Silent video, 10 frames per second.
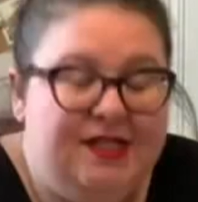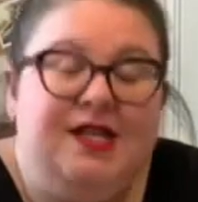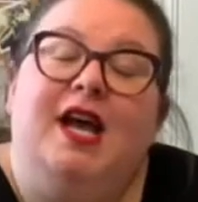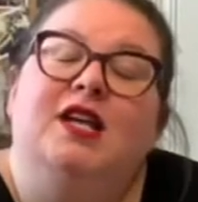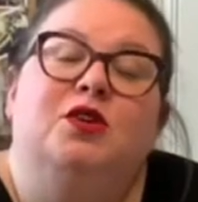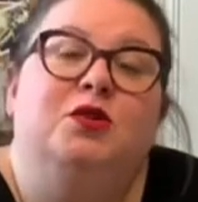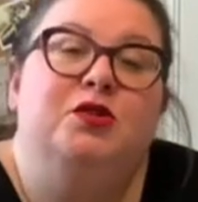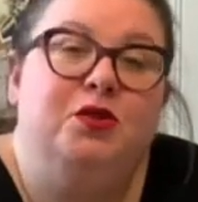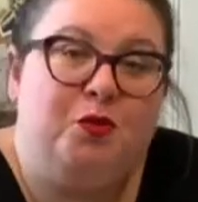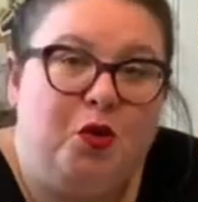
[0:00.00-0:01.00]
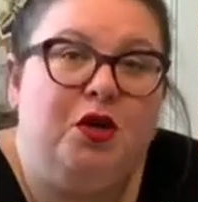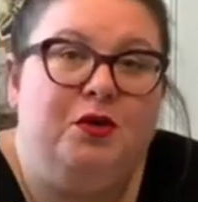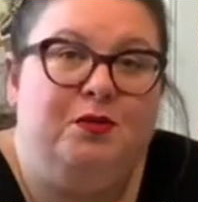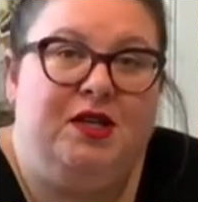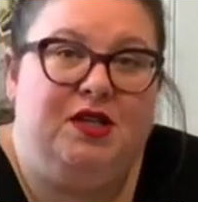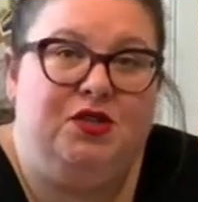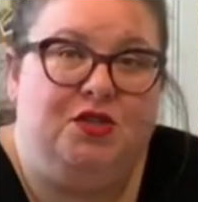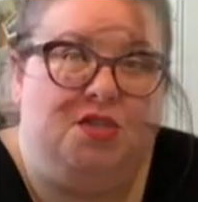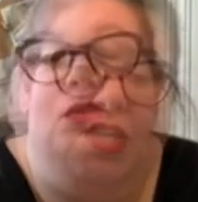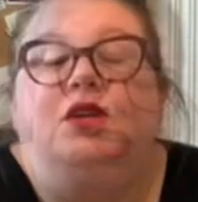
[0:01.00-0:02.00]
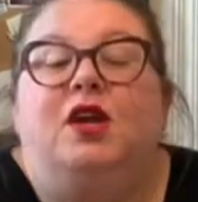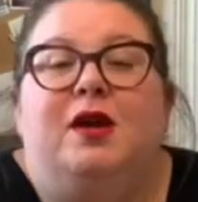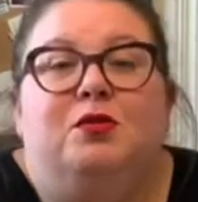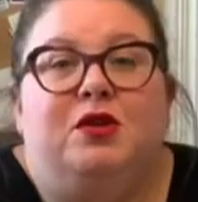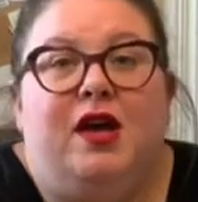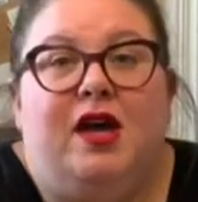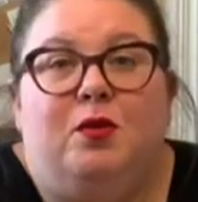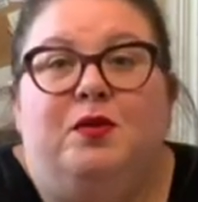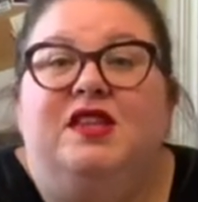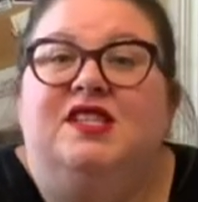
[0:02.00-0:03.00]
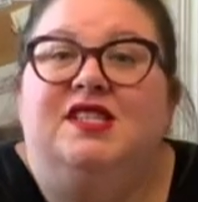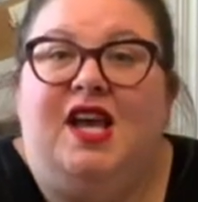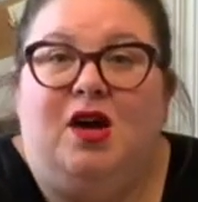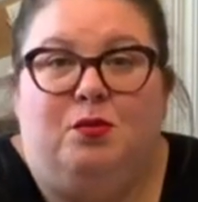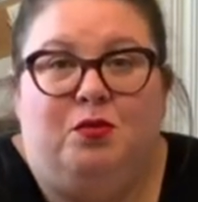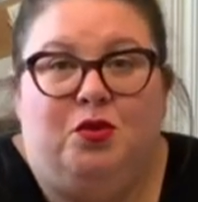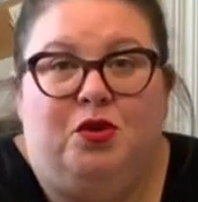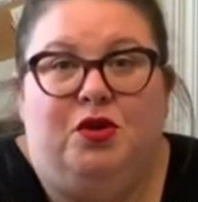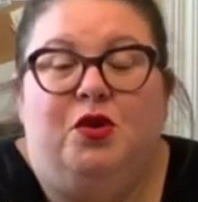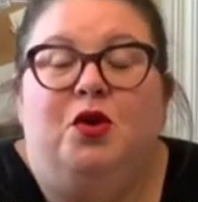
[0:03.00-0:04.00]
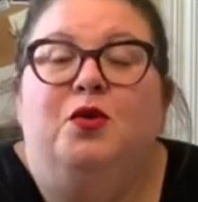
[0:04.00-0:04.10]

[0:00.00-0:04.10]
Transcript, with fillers: technical support ministry where you're able to help with the soundboard,